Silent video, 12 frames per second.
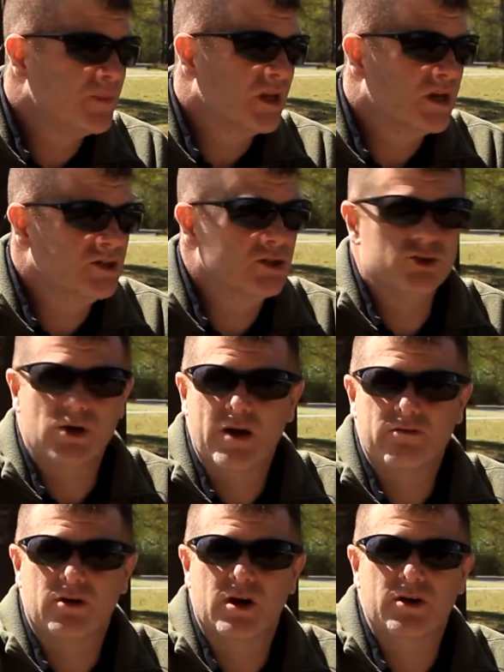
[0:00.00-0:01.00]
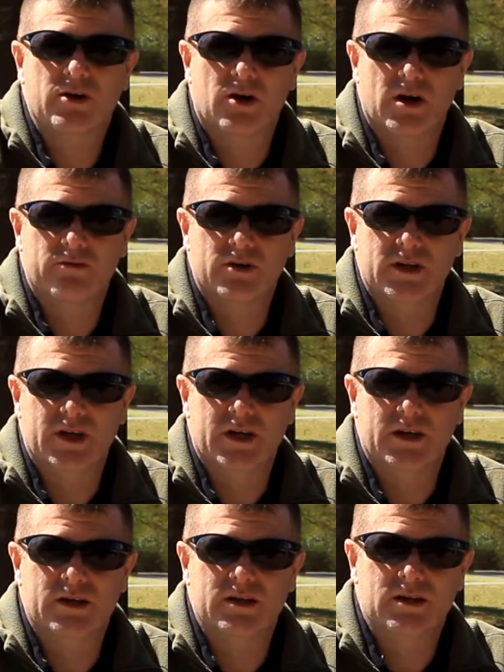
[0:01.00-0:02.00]
As you're driving around your
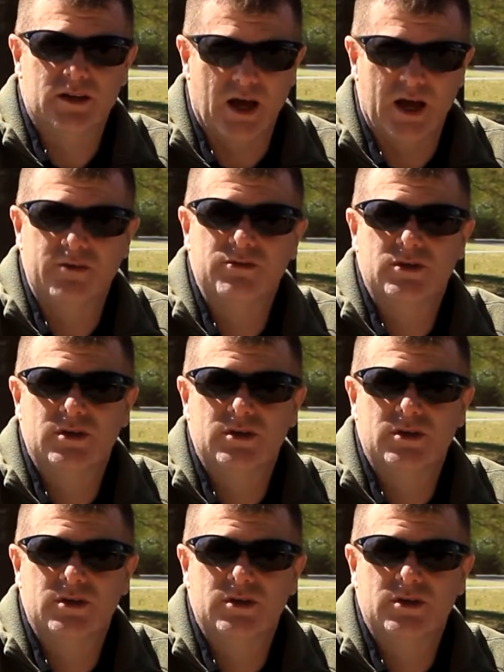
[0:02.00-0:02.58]
everyday lives,